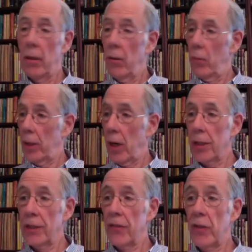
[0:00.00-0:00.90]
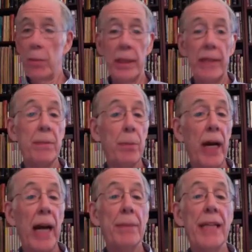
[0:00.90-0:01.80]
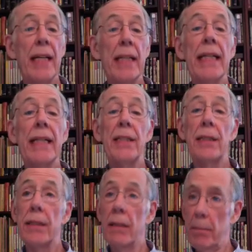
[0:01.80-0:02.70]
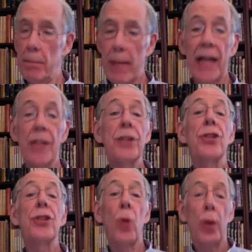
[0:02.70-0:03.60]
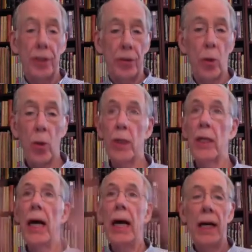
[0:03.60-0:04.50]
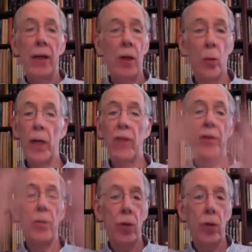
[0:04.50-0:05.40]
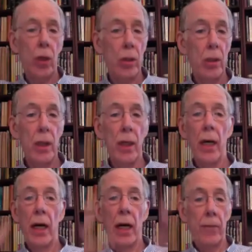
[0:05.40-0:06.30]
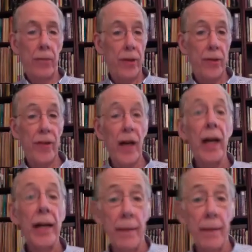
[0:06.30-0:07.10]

regardless of your beliefs, perhaps that leads back to source or God or whatever you call the divine.